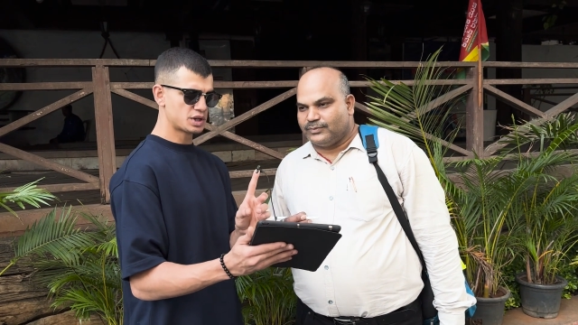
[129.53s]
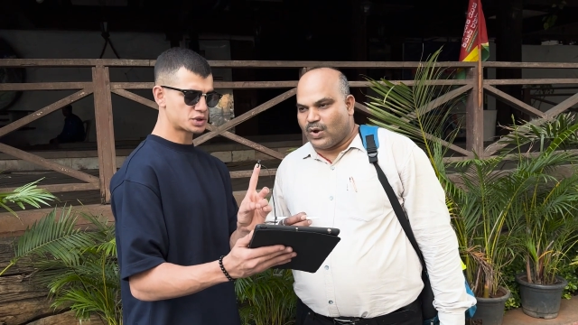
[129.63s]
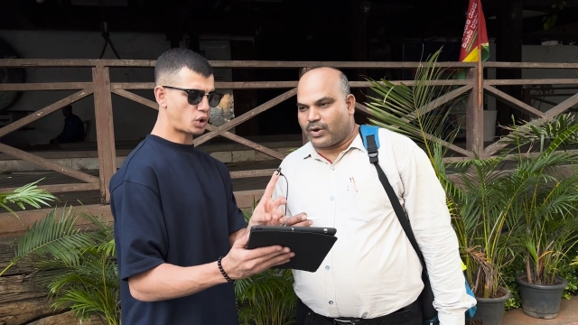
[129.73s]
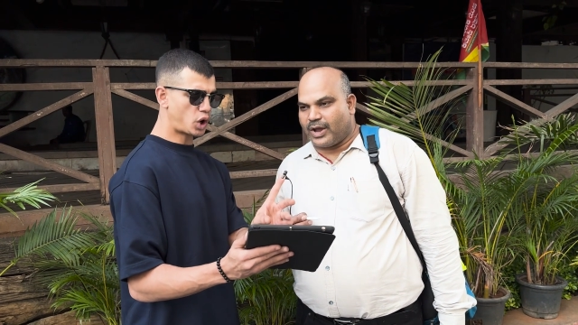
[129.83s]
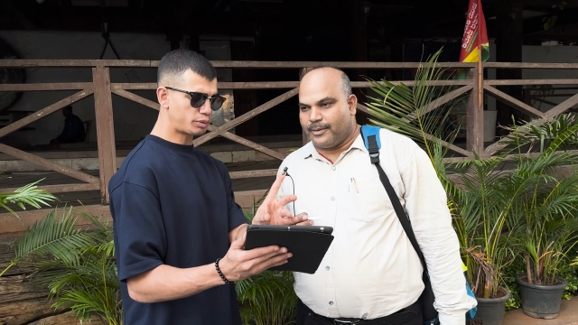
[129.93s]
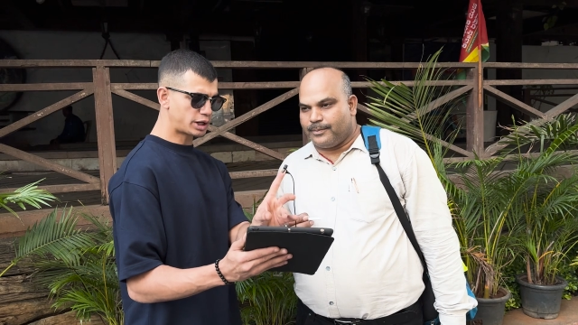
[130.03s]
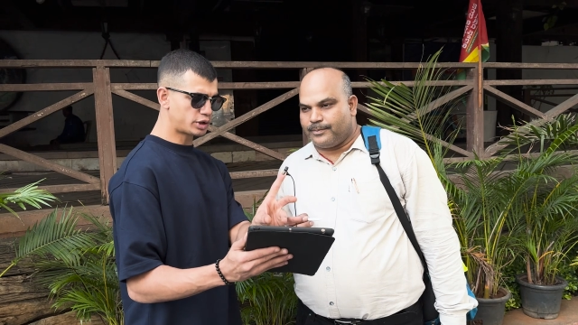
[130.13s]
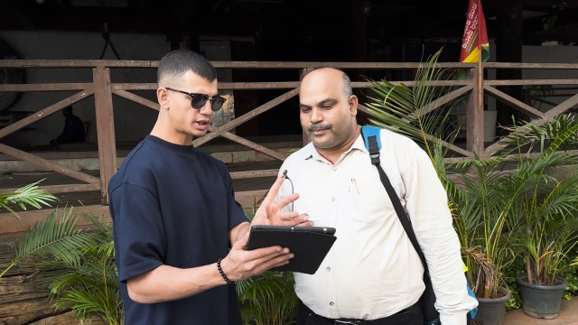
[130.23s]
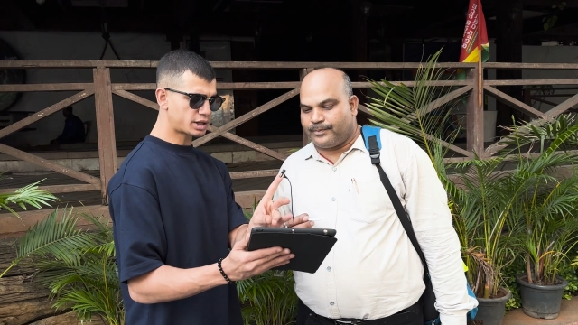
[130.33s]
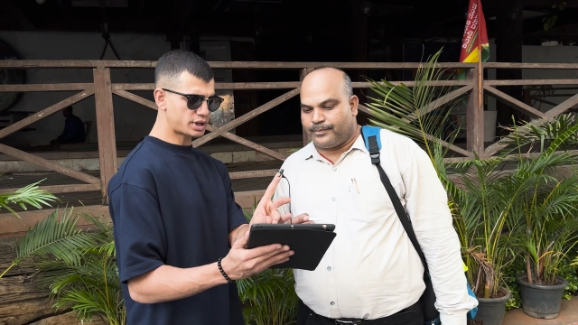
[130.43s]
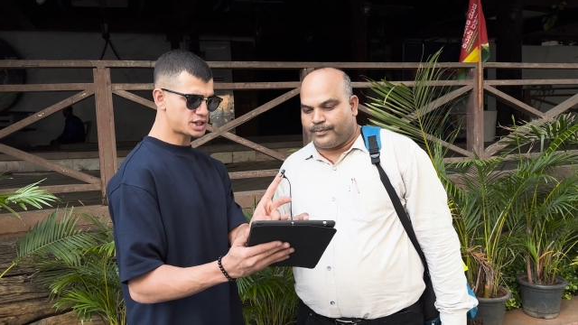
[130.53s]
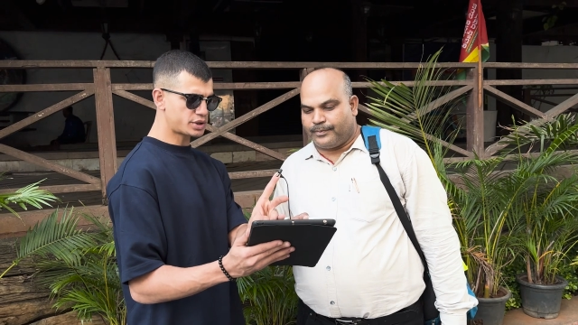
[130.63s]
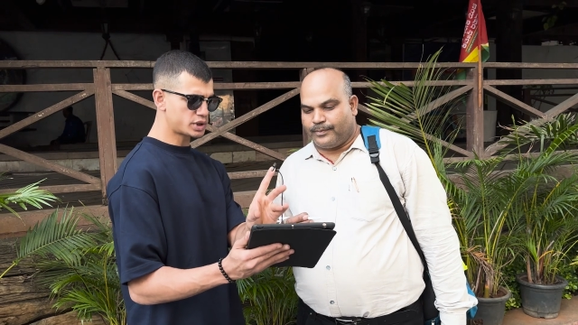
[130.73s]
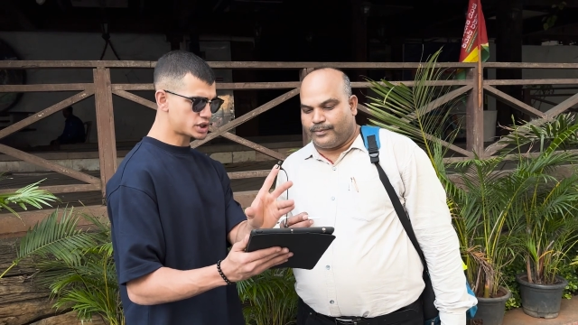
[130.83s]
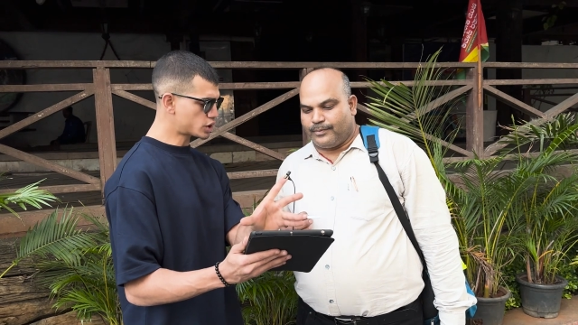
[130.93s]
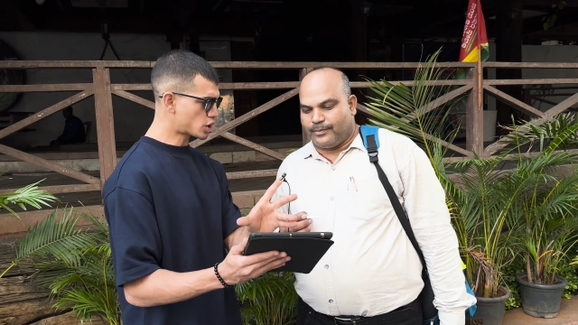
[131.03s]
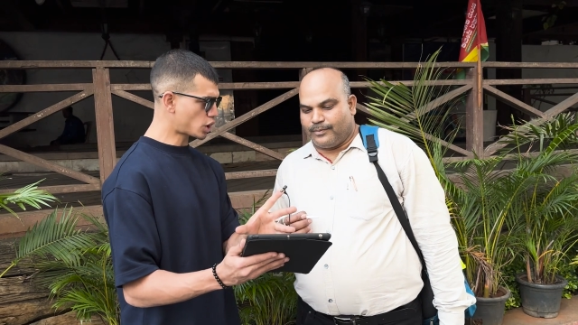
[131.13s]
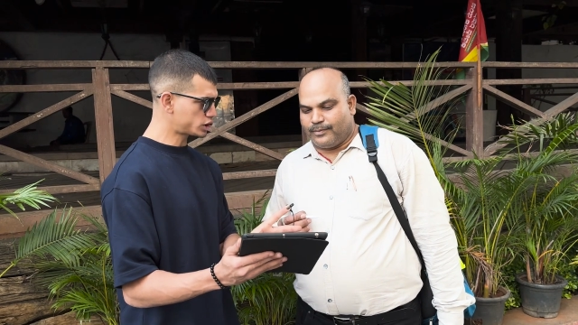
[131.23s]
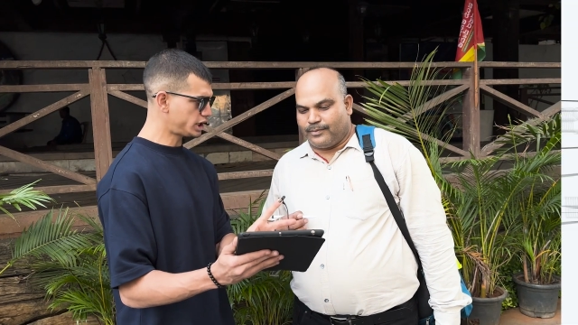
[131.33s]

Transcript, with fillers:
Speaker 1: So, okay. all we're going to request you is to draw